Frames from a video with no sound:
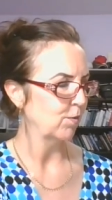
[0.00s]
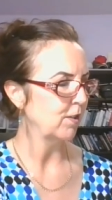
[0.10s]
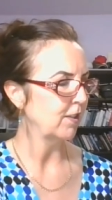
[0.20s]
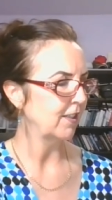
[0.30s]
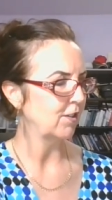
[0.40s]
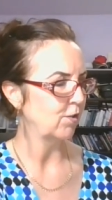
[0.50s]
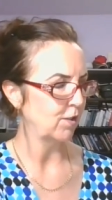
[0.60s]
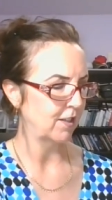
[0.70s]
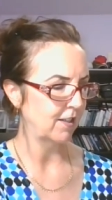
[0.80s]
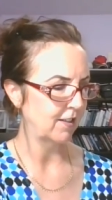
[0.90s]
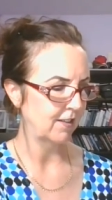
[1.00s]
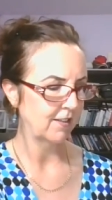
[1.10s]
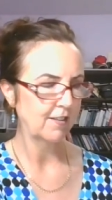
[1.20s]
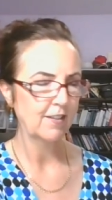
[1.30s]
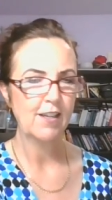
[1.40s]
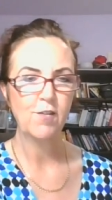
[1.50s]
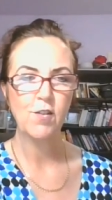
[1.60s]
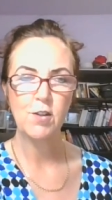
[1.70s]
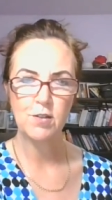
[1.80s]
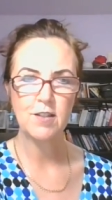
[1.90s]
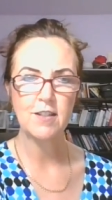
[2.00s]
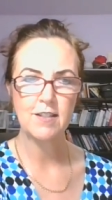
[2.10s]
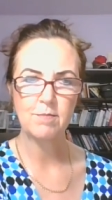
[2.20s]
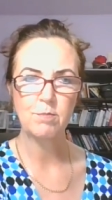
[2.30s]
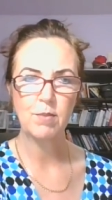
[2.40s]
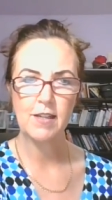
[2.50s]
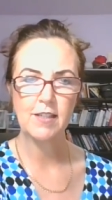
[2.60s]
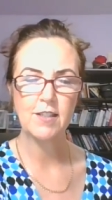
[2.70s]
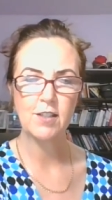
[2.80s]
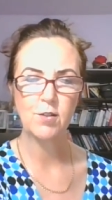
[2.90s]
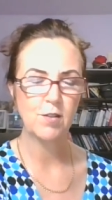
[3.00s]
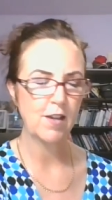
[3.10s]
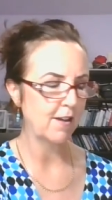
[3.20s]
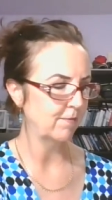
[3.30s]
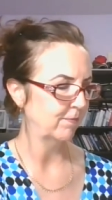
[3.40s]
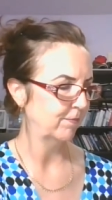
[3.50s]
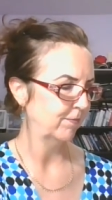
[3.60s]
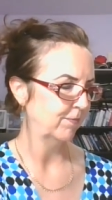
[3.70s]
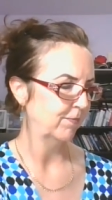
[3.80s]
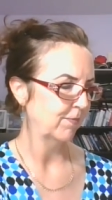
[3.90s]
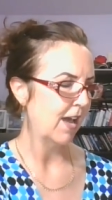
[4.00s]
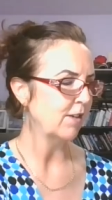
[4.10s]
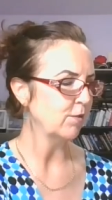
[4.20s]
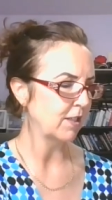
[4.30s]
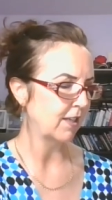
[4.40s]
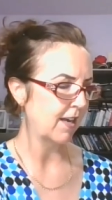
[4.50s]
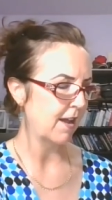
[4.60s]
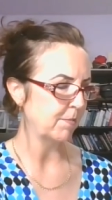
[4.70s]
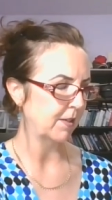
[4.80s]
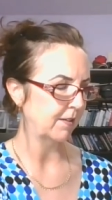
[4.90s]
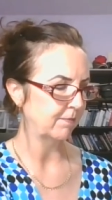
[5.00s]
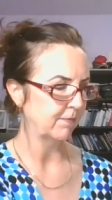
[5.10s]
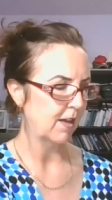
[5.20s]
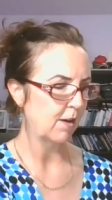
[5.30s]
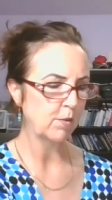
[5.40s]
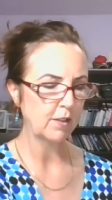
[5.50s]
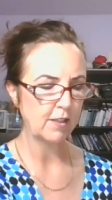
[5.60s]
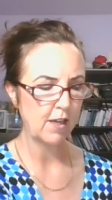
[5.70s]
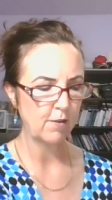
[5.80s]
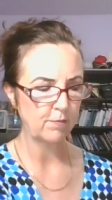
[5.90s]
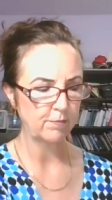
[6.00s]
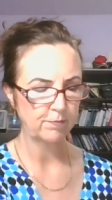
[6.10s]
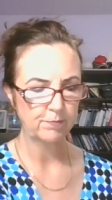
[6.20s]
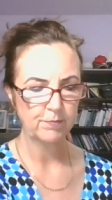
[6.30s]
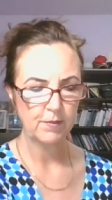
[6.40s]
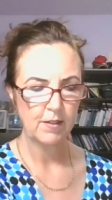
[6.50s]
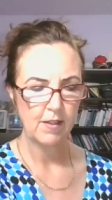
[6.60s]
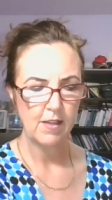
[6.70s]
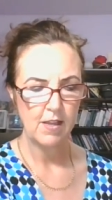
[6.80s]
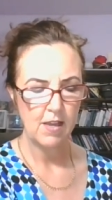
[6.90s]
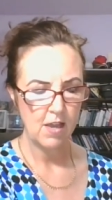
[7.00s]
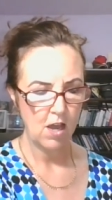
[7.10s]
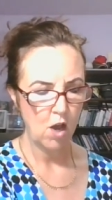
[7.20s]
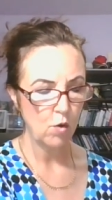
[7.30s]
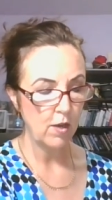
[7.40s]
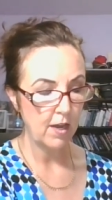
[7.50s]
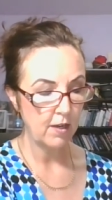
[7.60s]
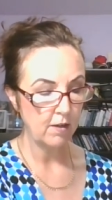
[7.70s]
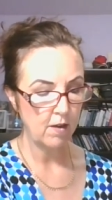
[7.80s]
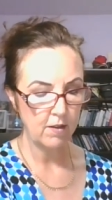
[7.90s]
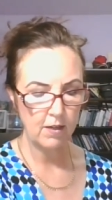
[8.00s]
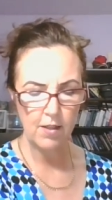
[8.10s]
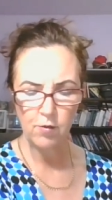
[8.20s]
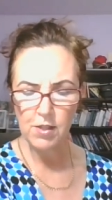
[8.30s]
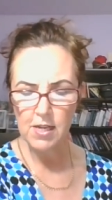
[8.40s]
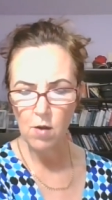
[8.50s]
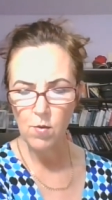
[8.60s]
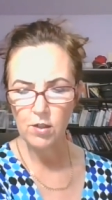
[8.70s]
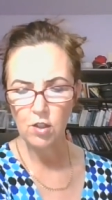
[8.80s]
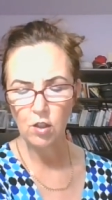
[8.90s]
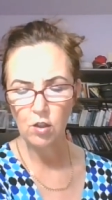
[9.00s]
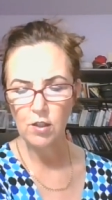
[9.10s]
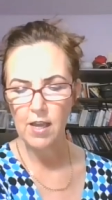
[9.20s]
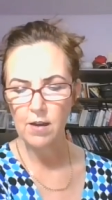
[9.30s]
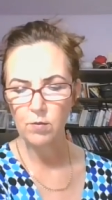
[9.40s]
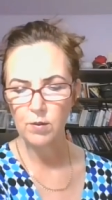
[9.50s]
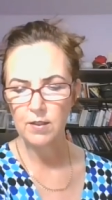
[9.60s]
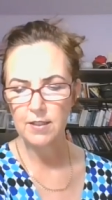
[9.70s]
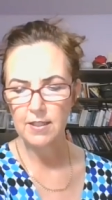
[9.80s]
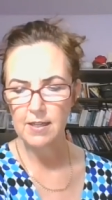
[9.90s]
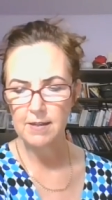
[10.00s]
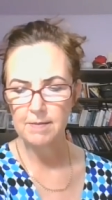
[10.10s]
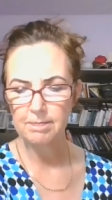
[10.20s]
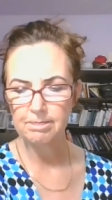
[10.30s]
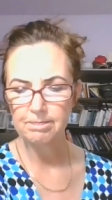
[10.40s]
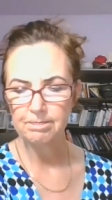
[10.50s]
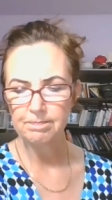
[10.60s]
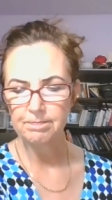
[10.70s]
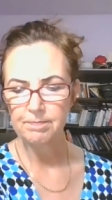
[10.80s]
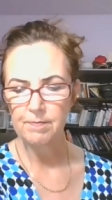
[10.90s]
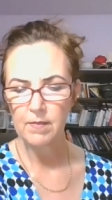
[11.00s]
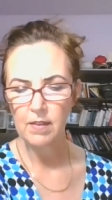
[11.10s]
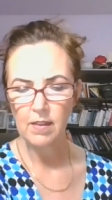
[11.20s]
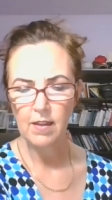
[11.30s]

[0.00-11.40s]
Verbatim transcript: really interested if he's planning to do that. I don't see it happening. I really don't. Okay, another thing I wanted to look at was um,